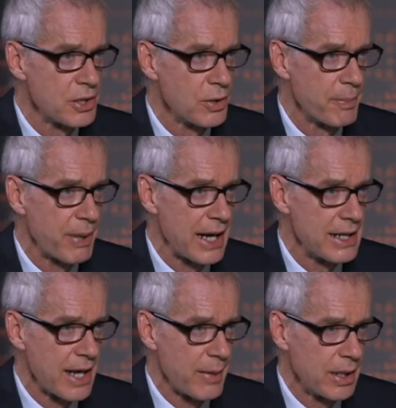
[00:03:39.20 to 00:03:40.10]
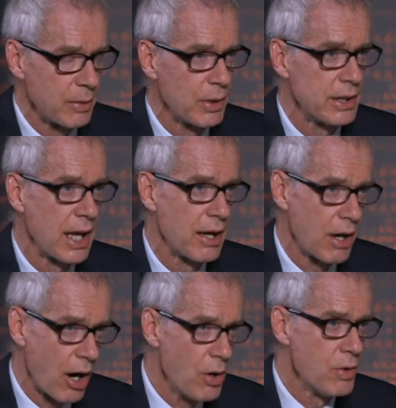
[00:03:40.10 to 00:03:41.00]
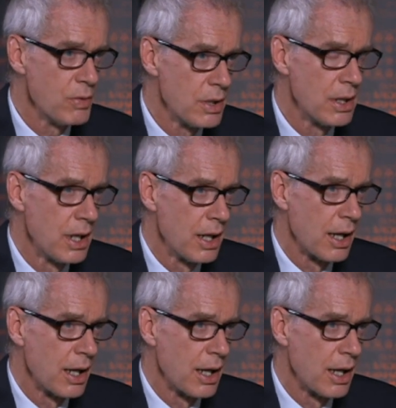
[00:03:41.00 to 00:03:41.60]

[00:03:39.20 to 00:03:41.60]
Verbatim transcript: to the pandemic with their own